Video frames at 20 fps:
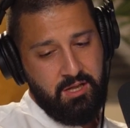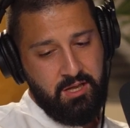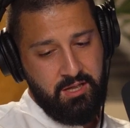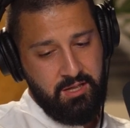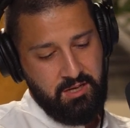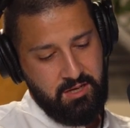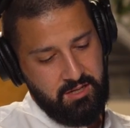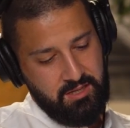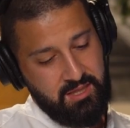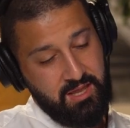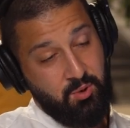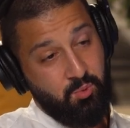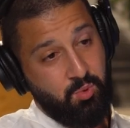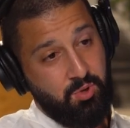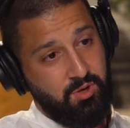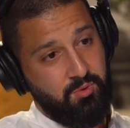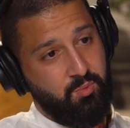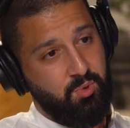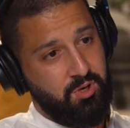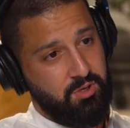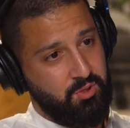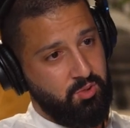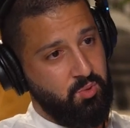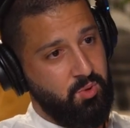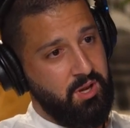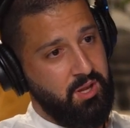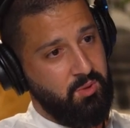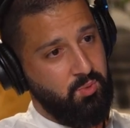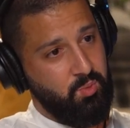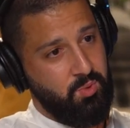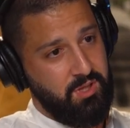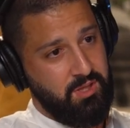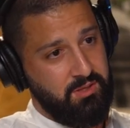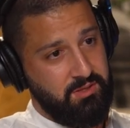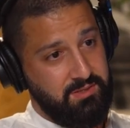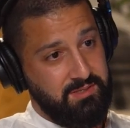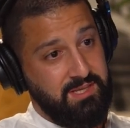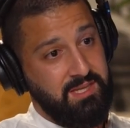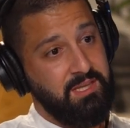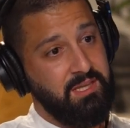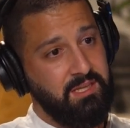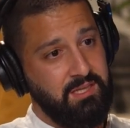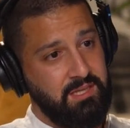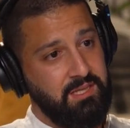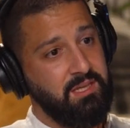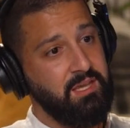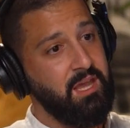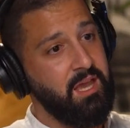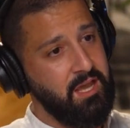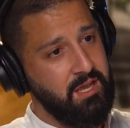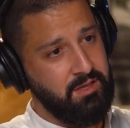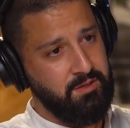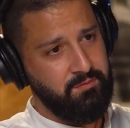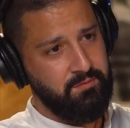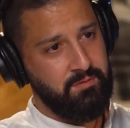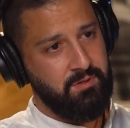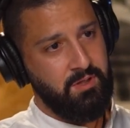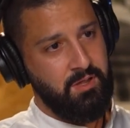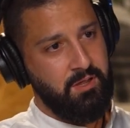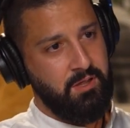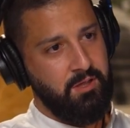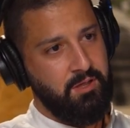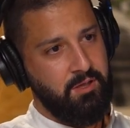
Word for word: and that would have worked great with D, E, F,